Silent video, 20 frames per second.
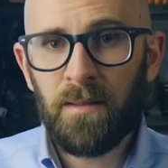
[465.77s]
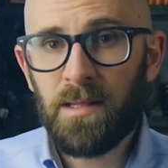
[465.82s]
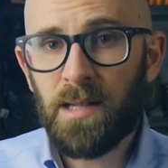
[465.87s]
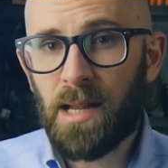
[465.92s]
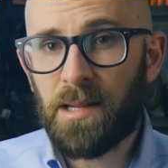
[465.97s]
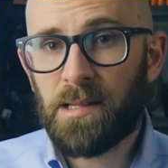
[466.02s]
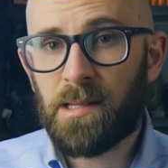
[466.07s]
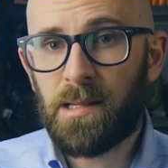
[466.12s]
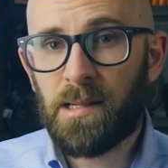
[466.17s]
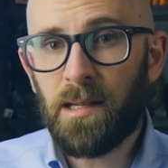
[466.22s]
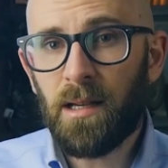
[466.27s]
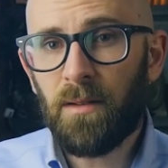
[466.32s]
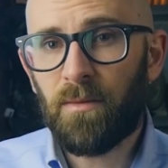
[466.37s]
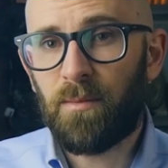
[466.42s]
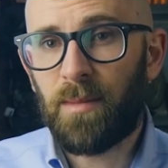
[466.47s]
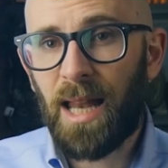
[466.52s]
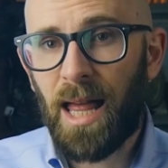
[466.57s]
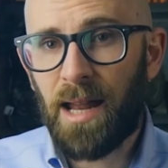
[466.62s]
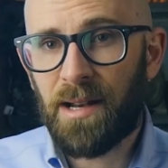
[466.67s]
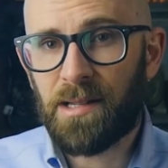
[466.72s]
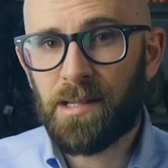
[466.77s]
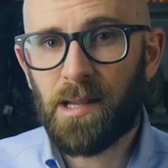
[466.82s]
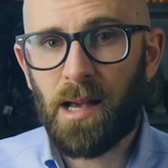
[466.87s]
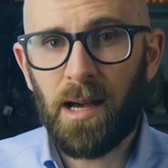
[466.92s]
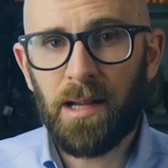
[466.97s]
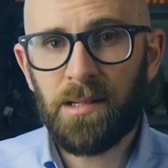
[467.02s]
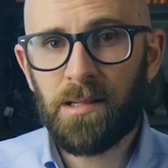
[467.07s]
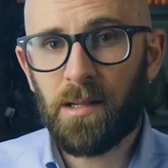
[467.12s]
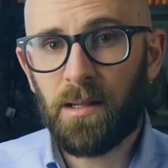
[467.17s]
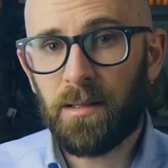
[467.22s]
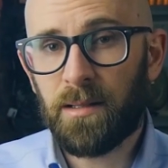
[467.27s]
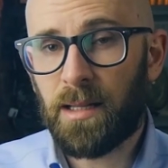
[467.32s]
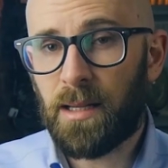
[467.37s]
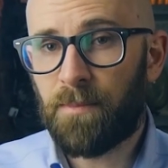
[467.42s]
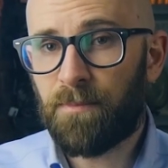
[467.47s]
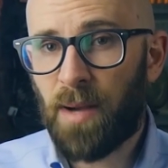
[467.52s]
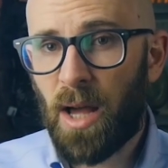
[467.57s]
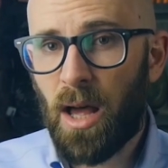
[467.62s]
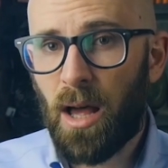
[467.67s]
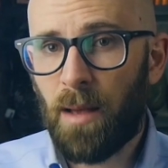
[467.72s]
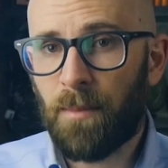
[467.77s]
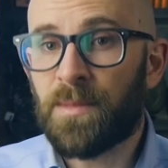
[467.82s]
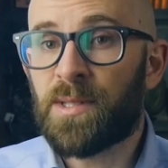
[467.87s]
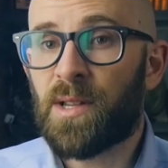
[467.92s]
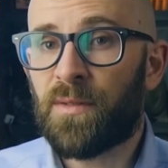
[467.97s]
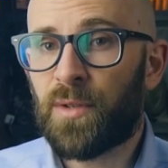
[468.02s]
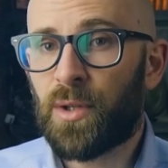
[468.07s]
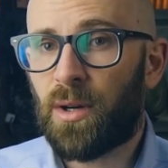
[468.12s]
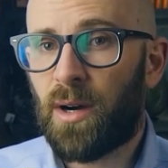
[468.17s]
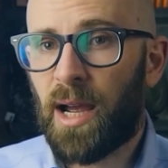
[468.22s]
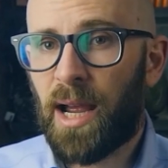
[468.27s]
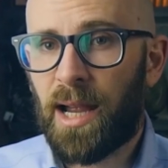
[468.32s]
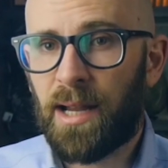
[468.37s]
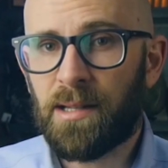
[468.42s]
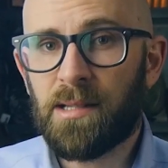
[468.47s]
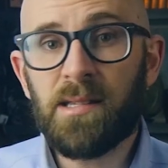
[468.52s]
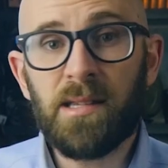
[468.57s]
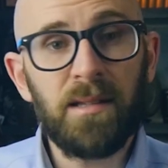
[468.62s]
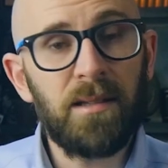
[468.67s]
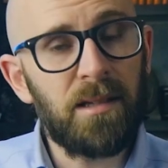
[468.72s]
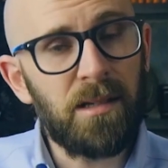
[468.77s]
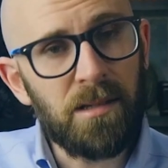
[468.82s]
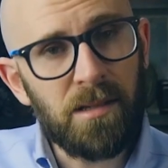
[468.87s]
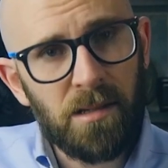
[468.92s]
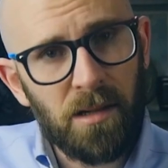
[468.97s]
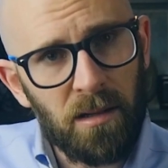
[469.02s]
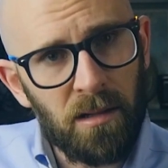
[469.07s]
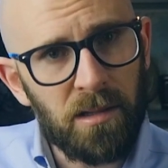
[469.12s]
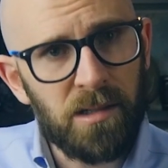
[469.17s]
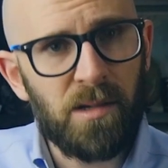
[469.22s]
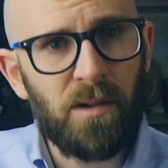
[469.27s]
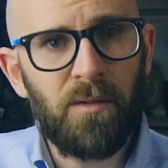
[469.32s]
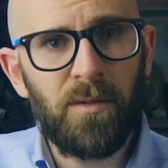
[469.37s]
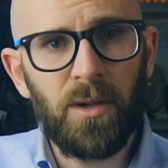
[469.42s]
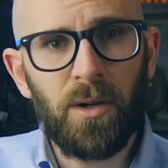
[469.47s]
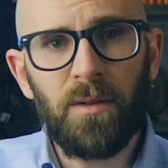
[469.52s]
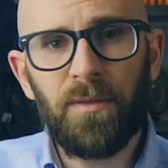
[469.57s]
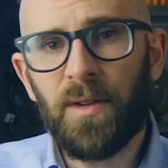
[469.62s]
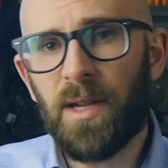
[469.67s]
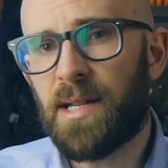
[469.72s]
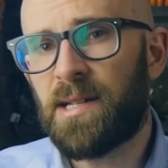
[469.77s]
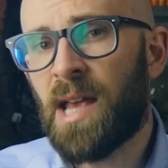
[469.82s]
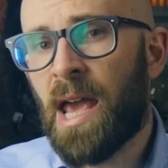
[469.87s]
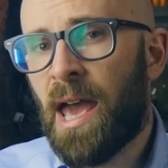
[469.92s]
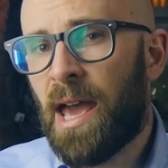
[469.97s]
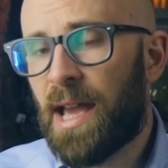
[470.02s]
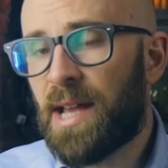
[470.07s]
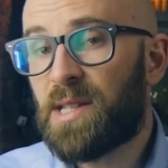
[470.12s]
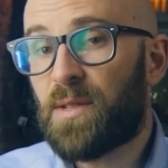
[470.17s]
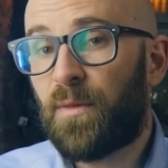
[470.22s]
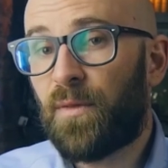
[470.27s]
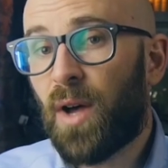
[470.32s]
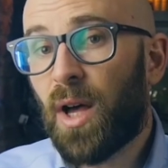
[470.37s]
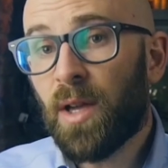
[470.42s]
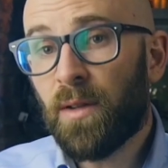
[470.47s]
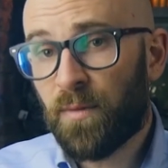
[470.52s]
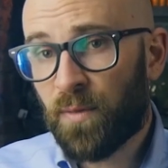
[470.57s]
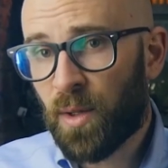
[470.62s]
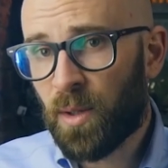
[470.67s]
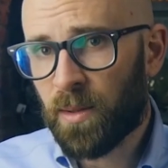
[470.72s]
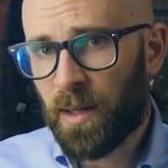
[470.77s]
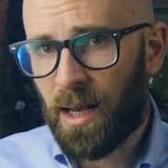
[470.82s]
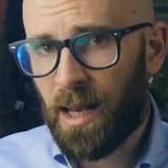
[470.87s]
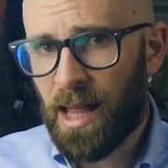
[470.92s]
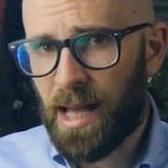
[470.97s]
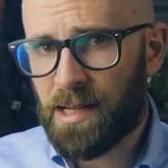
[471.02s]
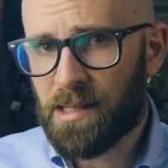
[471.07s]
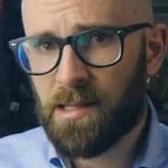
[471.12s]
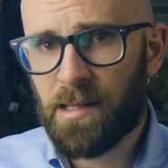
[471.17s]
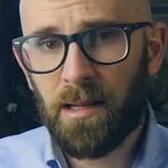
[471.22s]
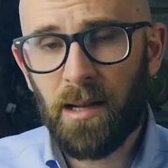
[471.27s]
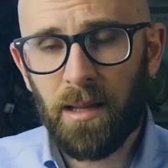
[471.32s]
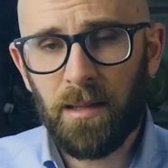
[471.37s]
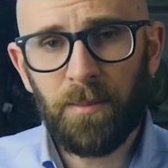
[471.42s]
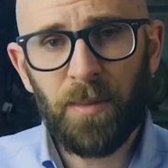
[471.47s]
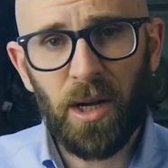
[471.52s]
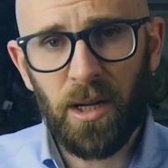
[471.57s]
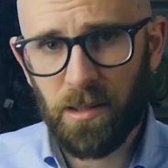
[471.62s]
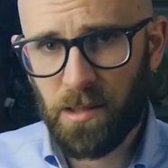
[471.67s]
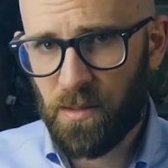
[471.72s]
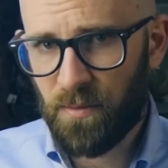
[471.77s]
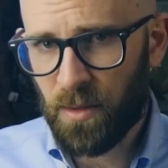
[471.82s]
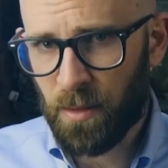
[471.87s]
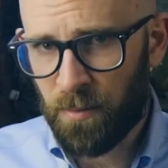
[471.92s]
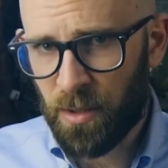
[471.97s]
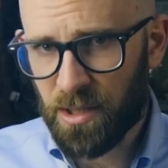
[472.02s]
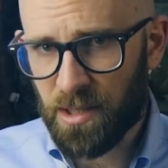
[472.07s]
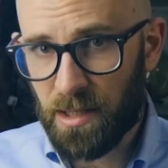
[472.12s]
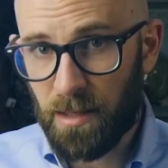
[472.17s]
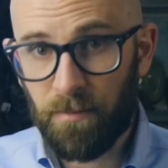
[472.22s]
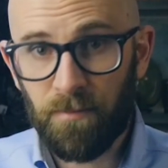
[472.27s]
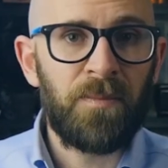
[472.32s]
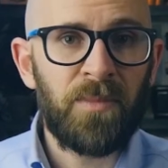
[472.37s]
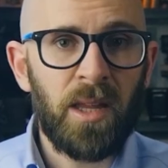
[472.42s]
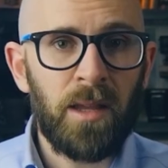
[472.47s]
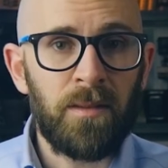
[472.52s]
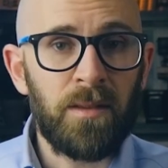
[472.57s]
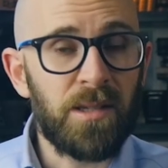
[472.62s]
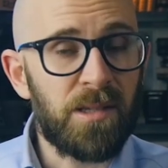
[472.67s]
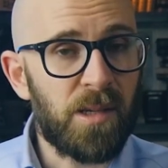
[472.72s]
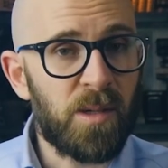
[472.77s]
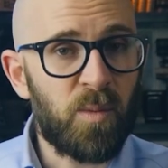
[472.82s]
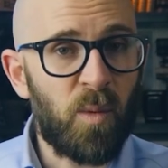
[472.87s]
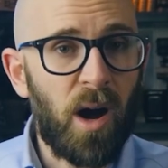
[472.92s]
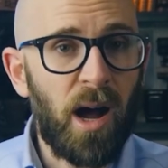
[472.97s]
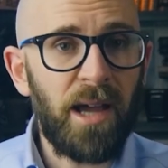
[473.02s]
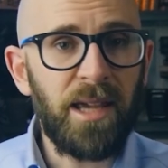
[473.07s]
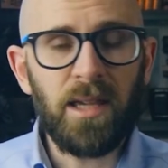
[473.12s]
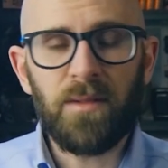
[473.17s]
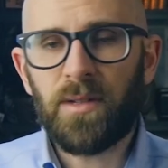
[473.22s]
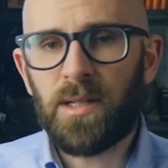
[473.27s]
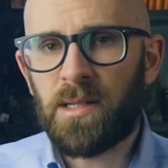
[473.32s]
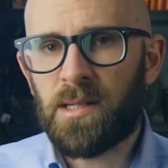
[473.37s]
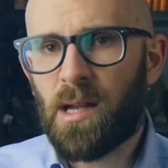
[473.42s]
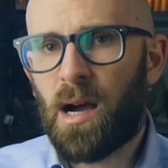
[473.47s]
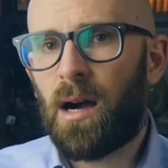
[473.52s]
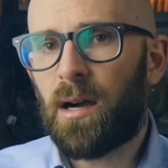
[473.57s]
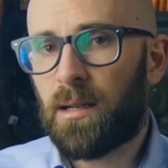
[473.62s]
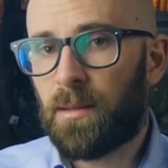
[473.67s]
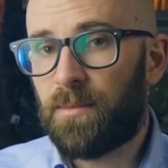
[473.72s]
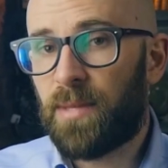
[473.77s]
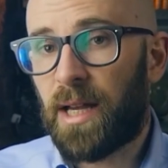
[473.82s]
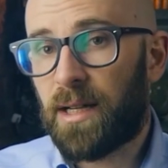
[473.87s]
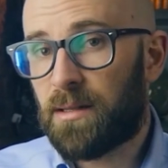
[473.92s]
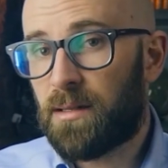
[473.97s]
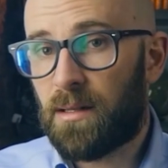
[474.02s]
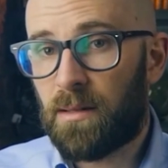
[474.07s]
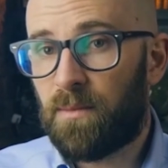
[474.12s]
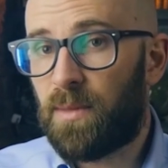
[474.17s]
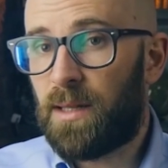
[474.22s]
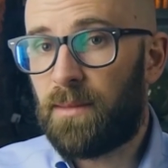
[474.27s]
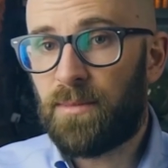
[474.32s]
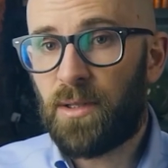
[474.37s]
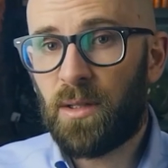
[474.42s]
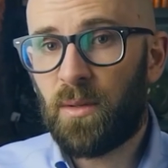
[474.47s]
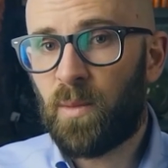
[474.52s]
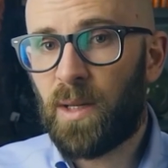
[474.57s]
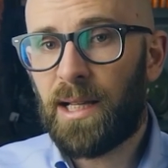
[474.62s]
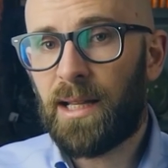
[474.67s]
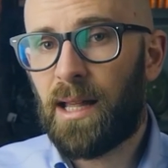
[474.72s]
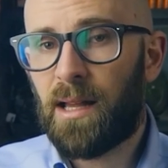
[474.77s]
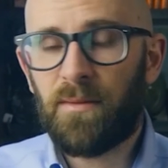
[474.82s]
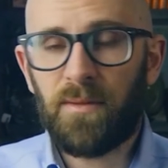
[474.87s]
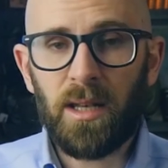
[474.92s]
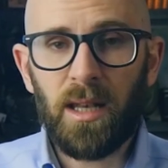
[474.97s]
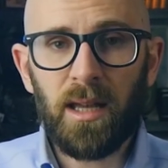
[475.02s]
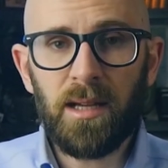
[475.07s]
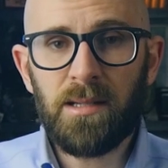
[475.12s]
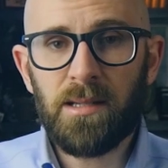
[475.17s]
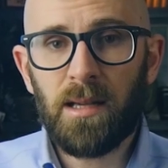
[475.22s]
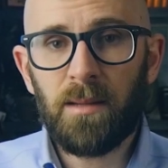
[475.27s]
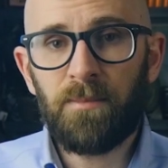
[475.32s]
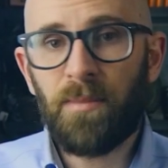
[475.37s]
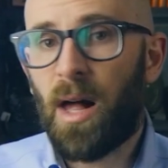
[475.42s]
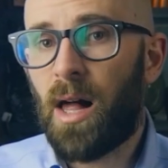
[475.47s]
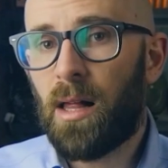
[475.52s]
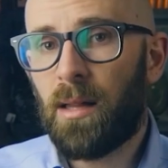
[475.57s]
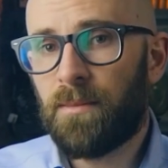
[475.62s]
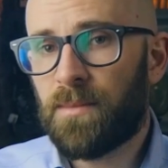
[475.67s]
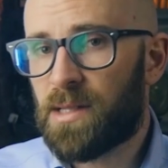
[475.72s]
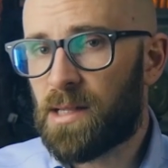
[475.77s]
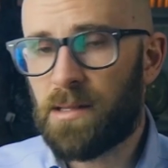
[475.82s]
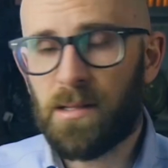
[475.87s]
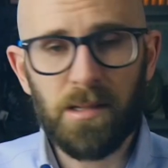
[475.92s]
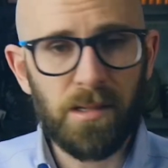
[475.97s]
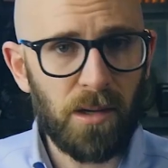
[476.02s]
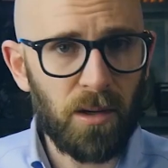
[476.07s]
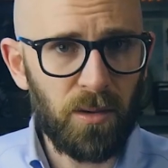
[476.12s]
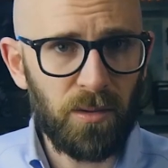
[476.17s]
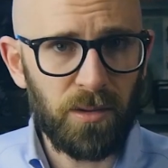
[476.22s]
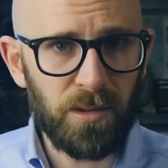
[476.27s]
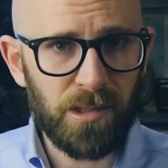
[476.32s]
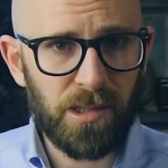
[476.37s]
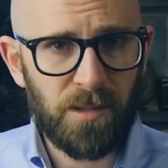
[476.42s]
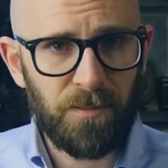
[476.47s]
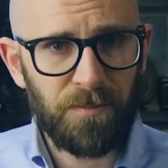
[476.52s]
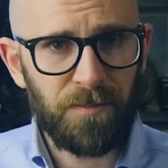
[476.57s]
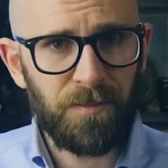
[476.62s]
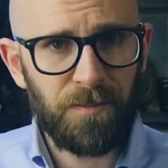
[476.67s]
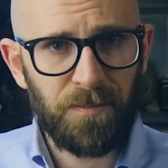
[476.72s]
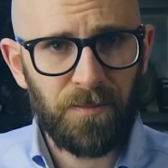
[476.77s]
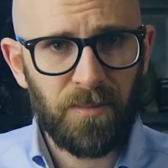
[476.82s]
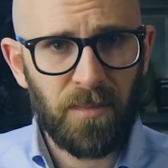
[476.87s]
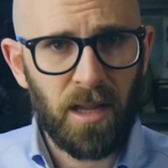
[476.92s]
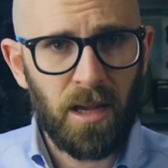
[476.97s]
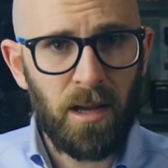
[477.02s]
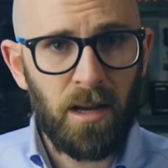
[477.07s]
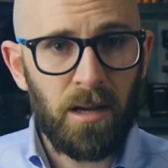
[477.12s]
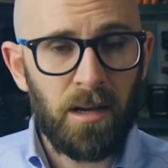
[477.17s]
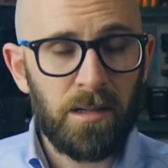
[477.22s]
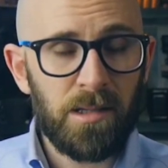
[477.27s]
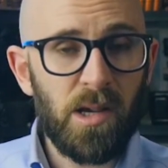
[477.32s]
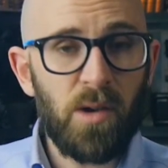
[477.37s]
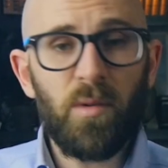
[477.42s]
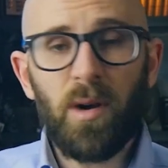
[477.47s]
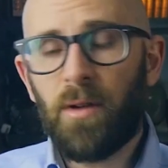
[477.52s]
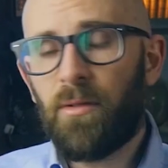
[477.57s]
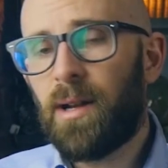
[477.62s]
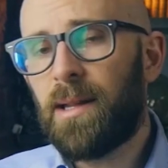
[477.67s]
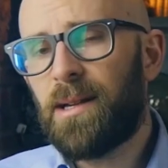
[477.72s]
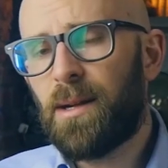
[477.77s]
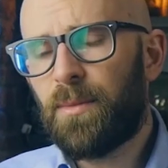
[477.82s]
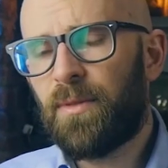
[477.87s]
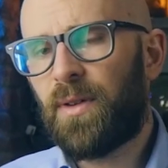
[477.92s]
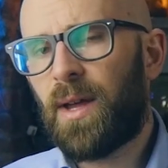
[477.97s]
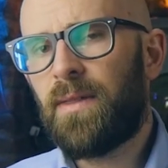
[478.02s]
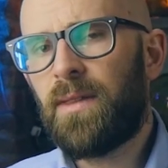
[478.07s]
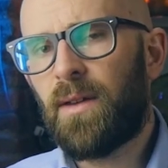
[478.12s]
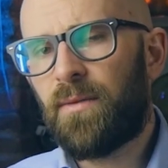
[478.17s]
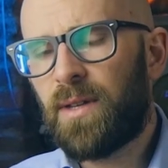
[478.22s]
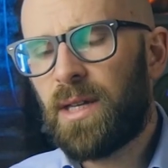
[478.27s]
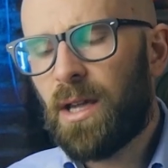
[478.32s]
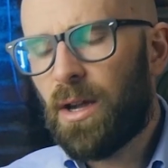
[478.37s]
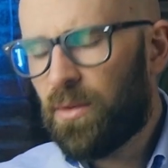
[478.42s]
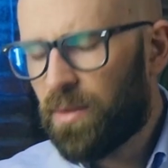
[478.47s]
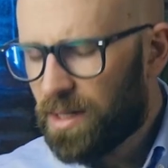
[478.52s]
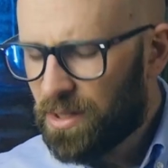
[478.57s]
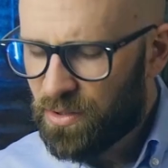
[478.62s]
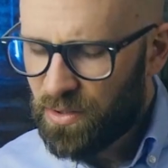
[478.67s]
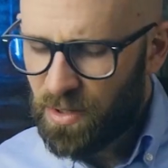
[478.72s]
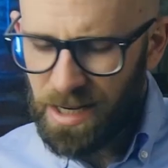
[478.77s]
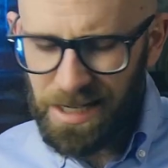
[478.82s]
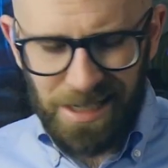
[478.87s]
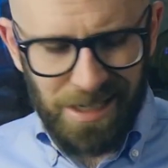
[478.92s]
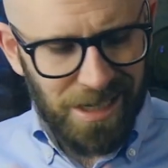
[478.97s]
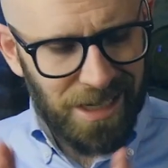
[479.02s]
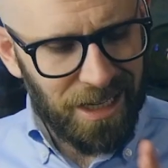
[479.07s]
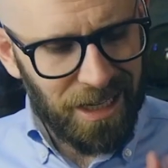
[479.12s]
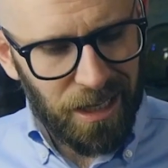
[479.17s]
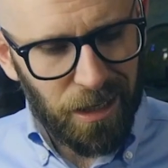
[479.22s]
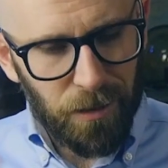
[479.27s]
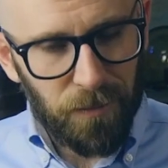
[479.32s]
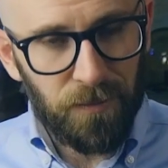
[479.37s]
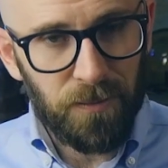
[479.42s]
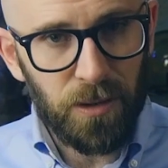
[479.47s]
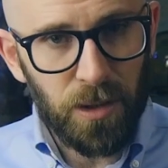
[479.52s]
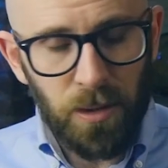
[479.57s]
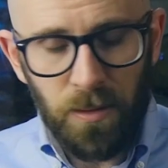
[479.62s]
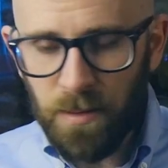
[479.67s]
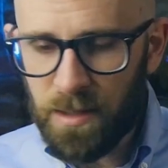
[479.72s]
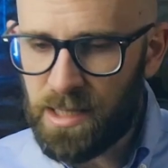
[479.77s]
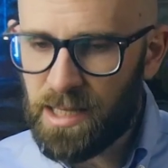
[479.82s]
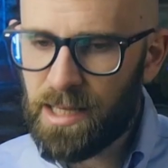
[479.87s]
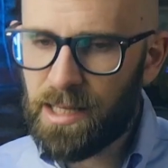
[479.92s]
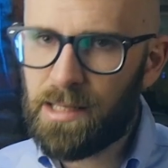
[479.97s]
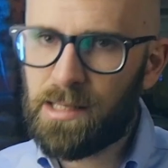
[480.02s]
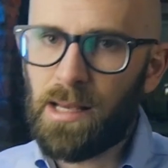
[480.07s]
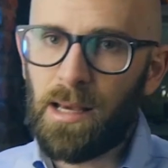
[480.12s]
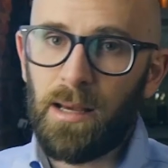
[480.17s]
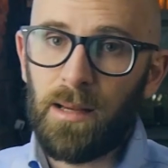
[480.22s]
The density of melanocytes on the palms of your hands and the soles of your feet is fivefold less than other parts of your body. This is why even dark-complexioned people will have lighter palms and soles. So I really hope you found that video interesting. If you did,